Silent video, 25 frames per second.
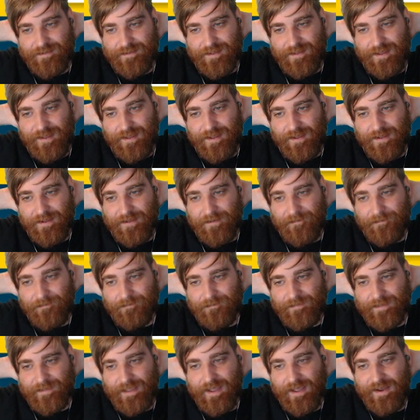
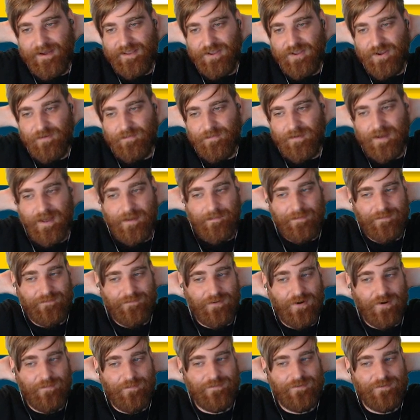Honeycomb Hop and Roam,